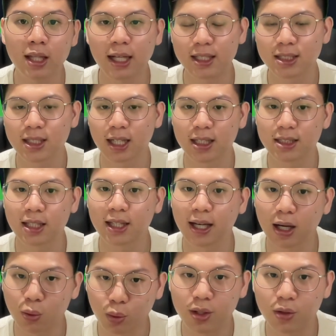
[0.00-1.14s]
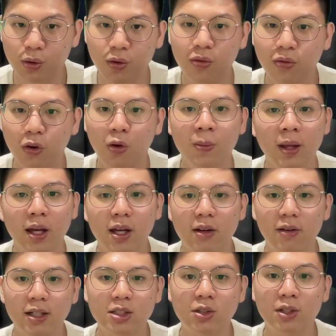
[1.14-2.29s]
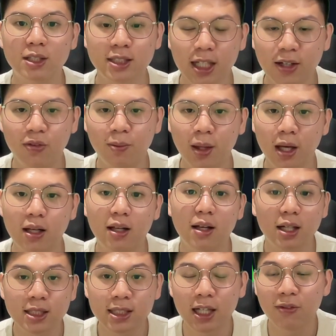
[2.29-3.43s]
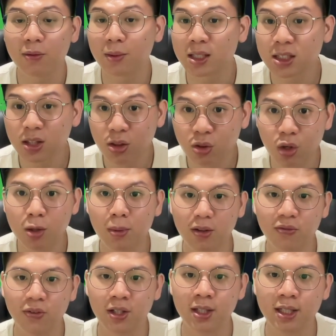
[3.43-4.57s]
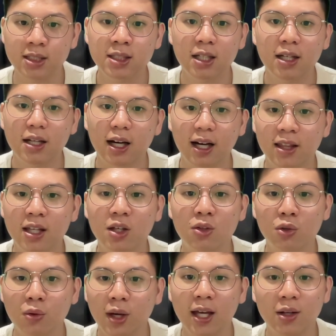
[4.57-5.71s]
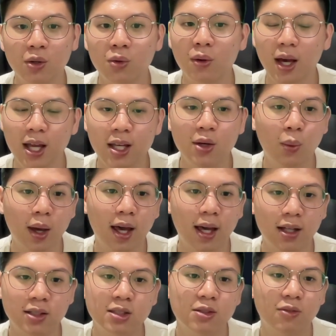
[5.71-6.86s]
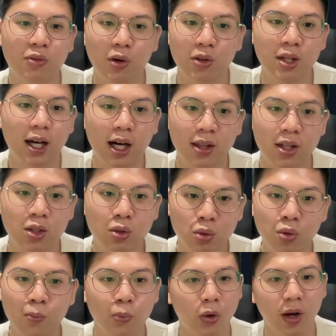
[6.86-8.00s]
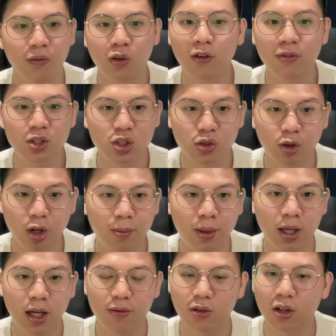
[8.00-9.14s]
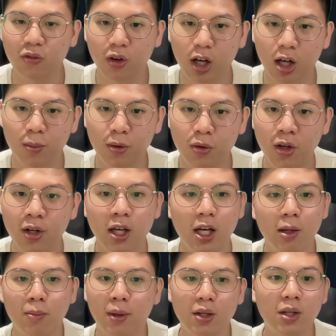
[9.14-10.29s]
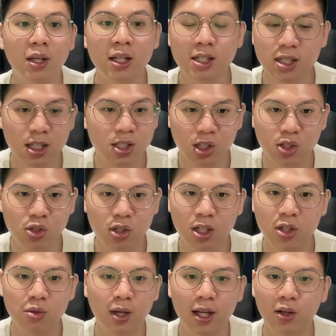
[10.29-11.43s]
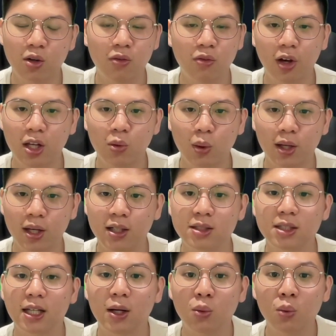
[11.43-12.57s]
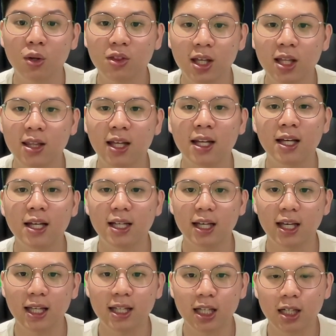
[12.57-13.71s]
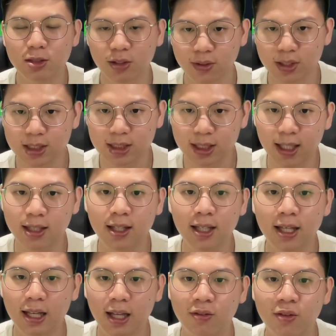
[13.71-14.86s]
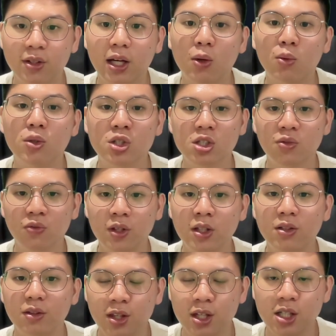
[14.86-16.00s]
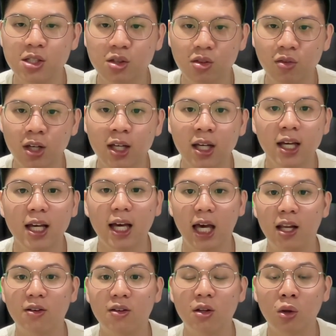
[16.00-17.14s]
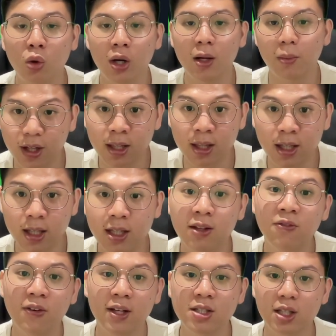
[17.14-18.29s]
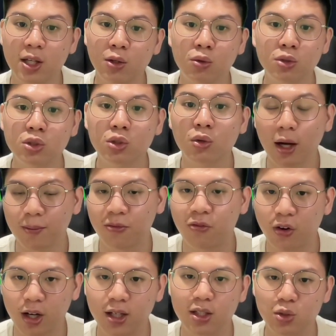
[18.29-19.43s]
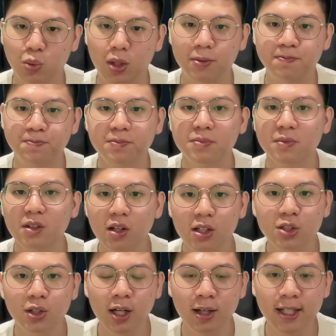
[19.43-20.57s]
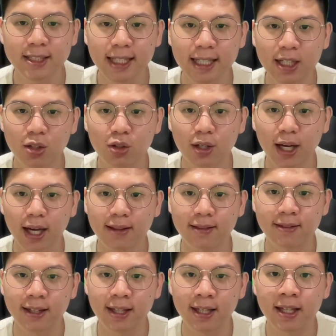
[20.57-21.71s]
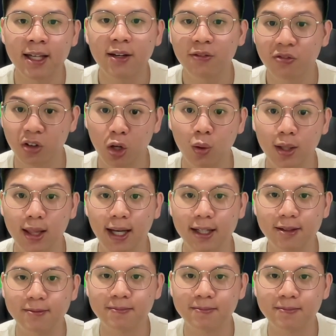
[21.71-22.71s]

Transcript: Leicester asset that I would go for. Right, so aside from that, aside from these three midfielders, I think you can go anywhere else for the other two. Right, I've gone for Sarabia, I've gone for Almiron, but essentially you can go for anyone else. And I would think that in terms of a starting 11, I would just field these three and load up in the defense and also up front as well. So now let's take a look at the forward line.